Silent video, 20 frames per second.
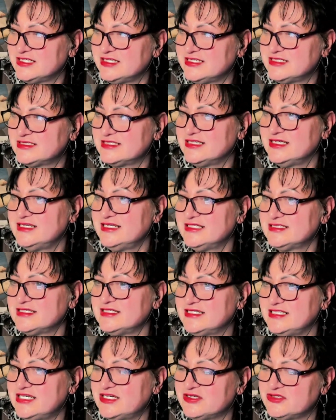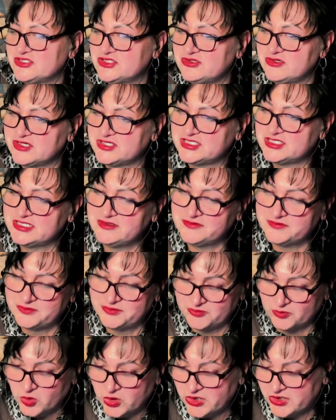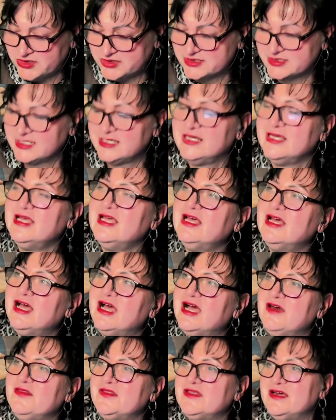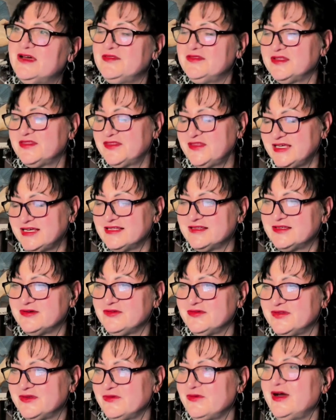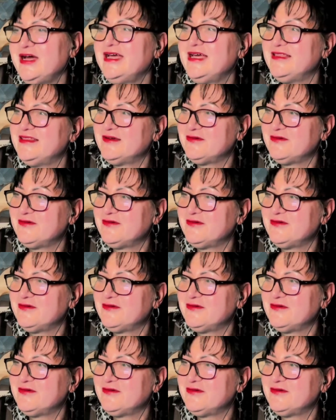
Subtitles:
and it's a deconstruction of words, and the way